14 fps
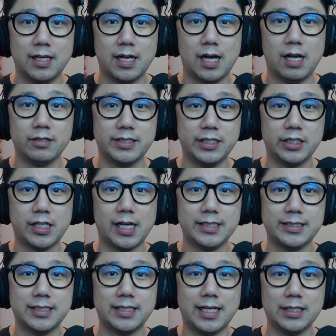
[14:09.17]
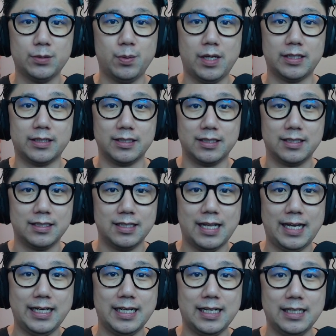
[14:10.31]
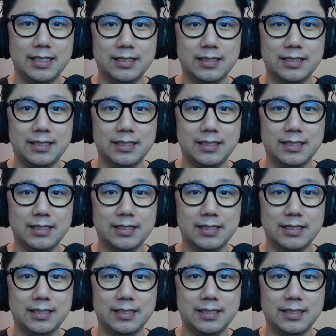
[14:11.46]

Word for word: I'll see you guys in the next one. Later.